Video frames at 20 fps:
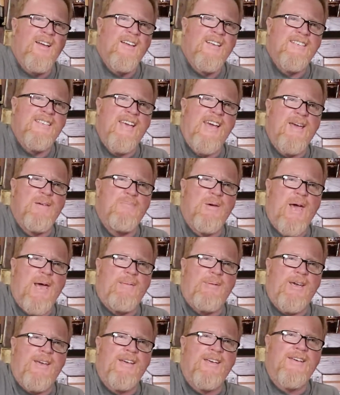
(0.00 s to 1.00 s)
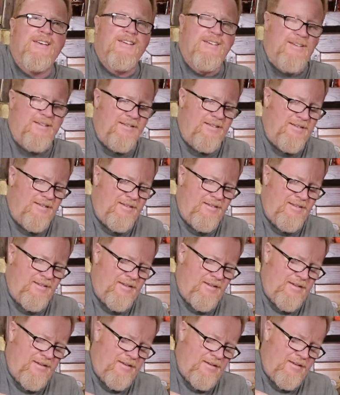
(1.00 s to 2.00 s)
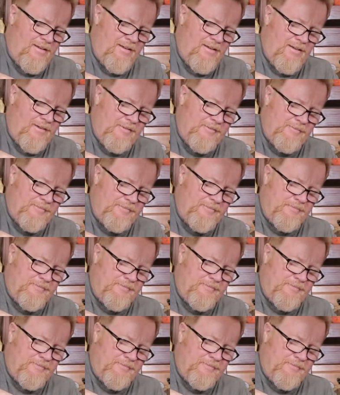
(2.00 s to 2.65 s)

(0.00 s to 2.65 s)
Say it, baby. Make